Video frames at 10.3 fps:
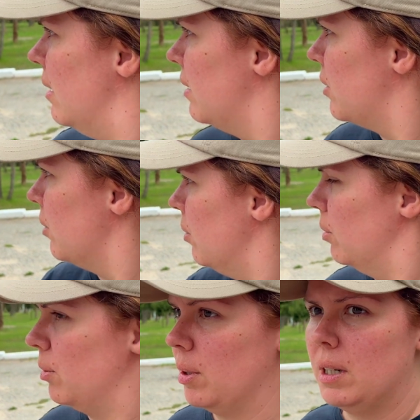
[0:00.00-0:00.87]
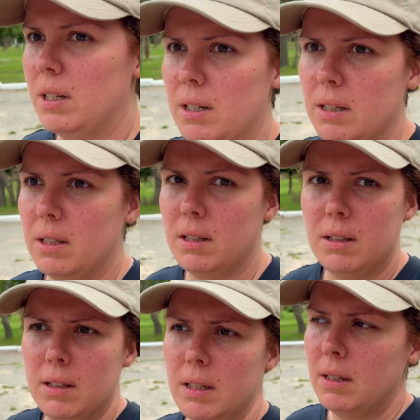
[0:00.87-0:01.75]
So
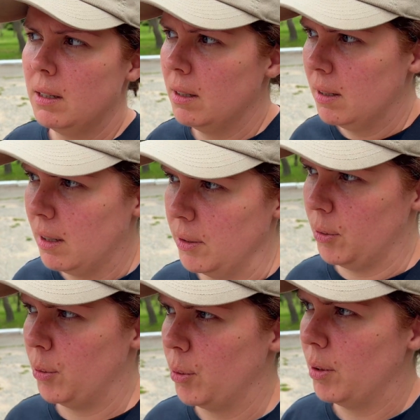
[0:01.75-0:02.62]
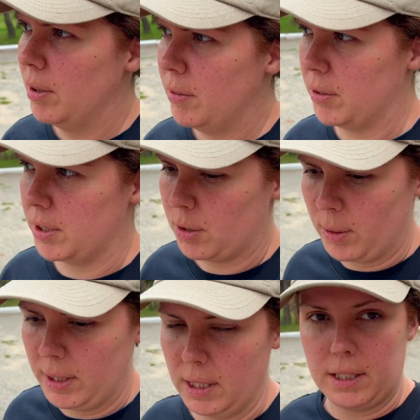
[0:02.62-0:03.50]
I don't know if there's a
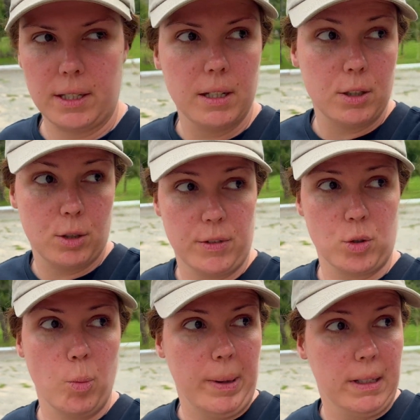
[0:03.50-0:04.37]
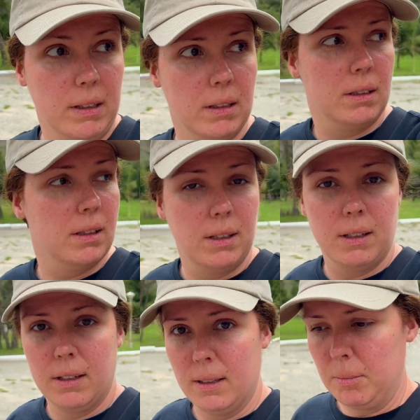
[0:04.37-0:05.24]
toilet in here. I don't know if it's
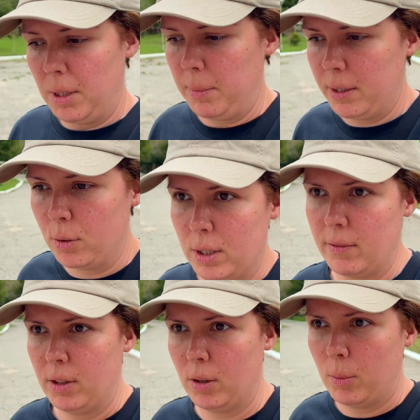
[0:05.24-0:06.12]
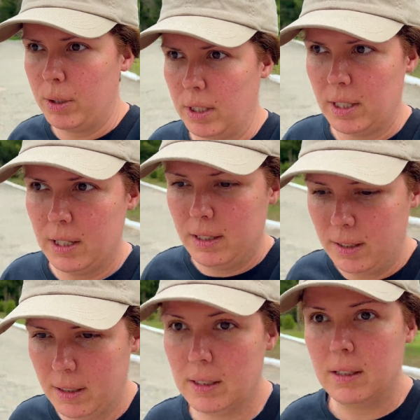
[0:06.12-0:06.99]
open. I might go and have a little wander.
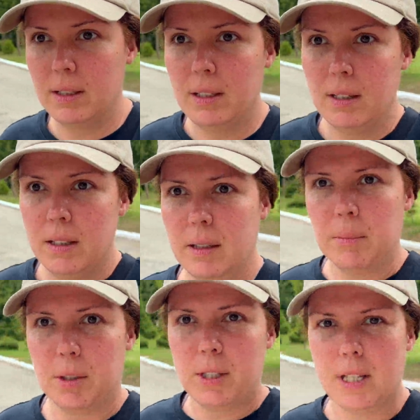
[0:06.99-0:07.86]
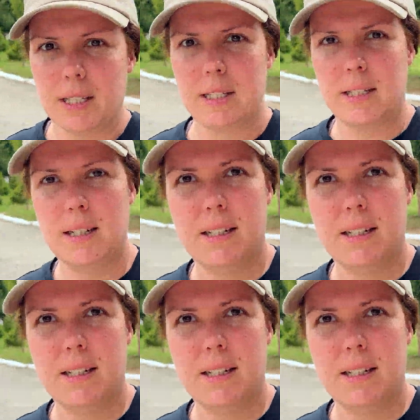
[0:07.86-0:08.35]
But look at this.